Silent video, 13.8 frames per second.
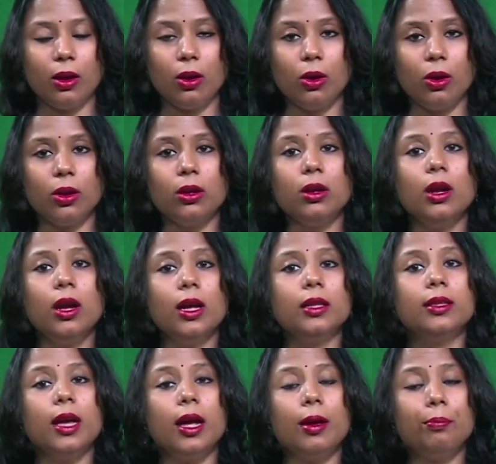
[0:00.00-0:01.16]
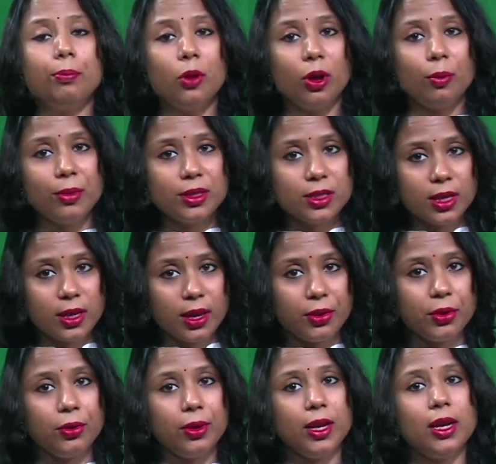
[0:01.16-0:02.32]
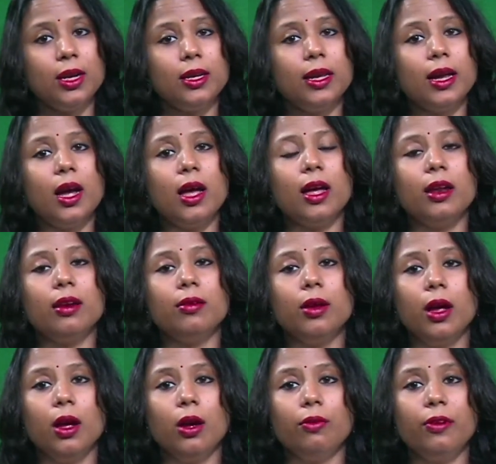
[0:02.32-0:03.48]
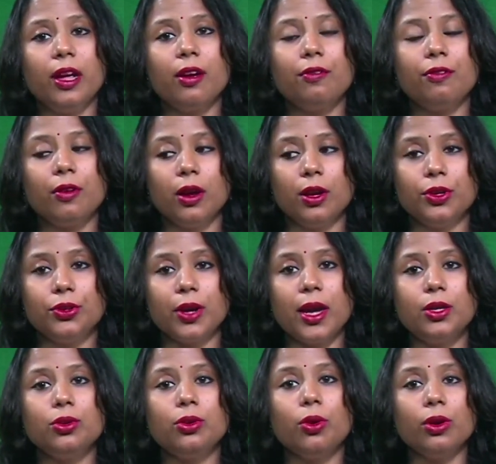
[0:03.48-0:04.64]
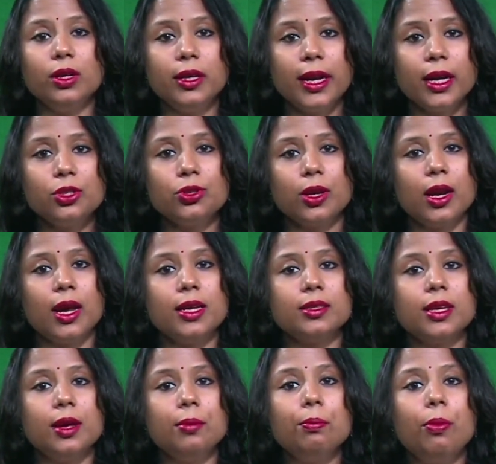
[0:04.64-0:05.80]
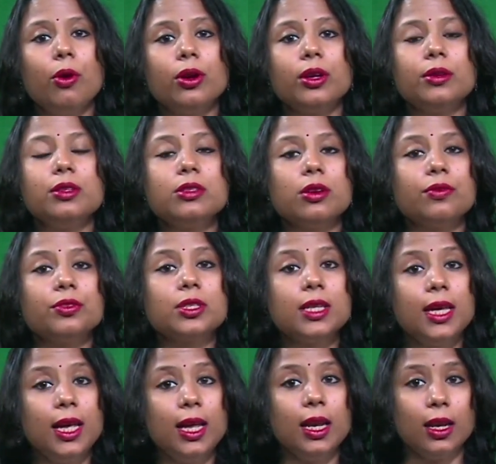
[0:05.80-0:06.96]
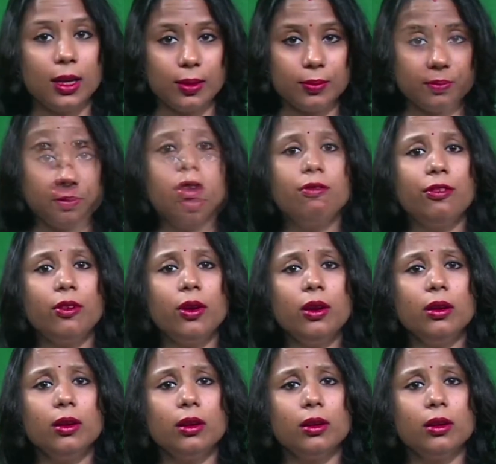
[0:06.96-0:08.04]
on the employment scenario in India, and we have tried to contextualize the importance of skill for